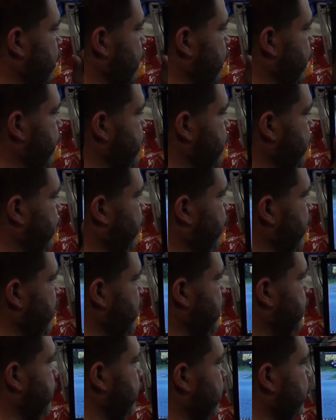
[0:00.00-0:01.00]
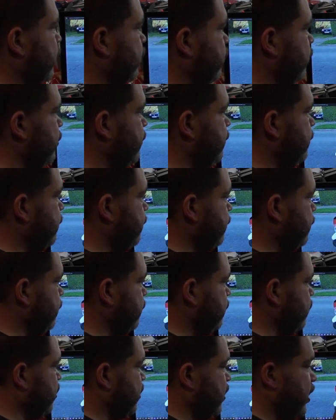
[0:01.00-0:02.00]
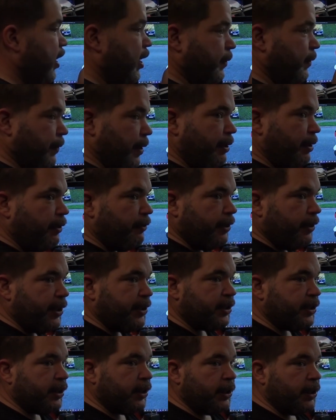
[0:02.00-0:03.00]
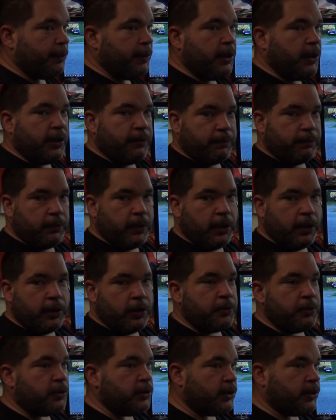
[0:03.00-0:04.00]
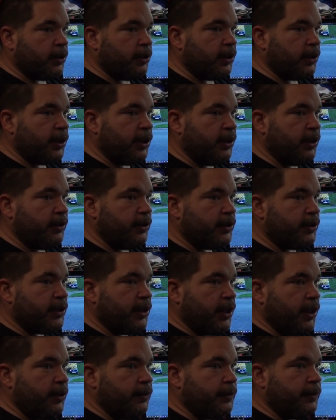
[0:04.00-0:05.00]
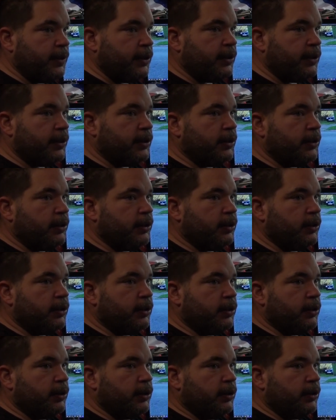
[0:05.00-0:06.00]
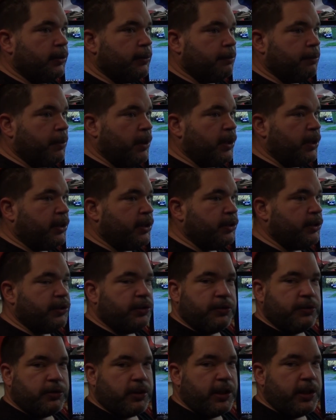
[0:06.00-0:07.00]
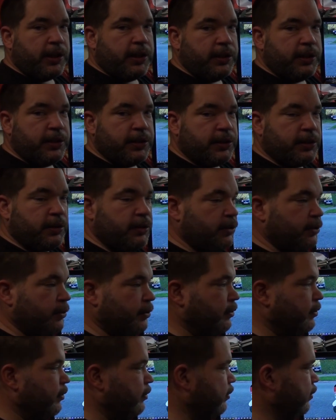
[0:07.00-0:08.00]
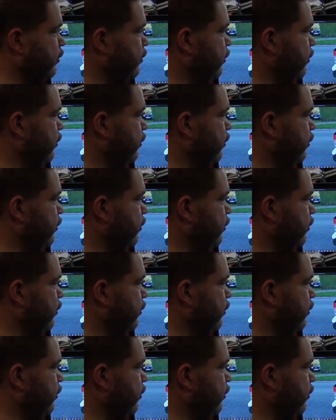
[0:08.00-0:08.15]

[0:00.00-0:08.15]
there was a Facebook group started very recently by a local guy here in town for bikers, trikers, and